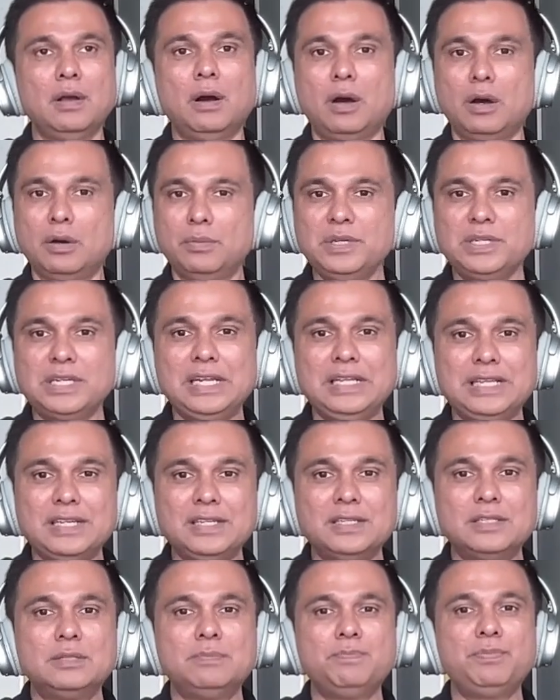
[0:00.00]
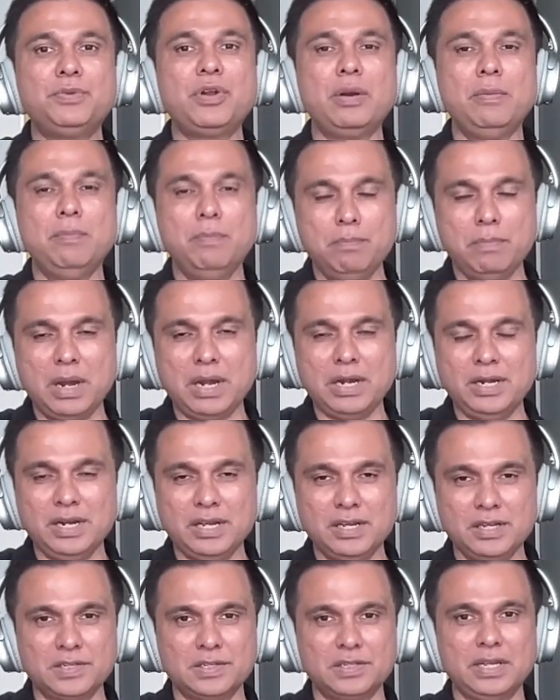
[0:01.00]
Obviously, there's
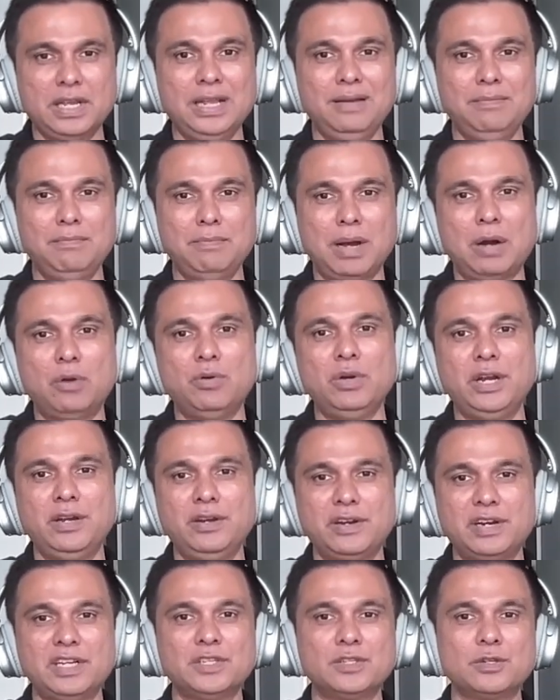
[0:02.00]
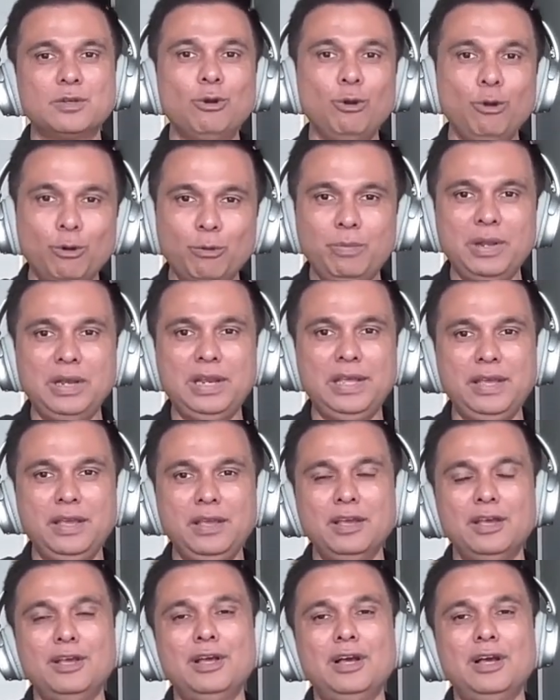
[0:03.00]
tremendous inbound interest globally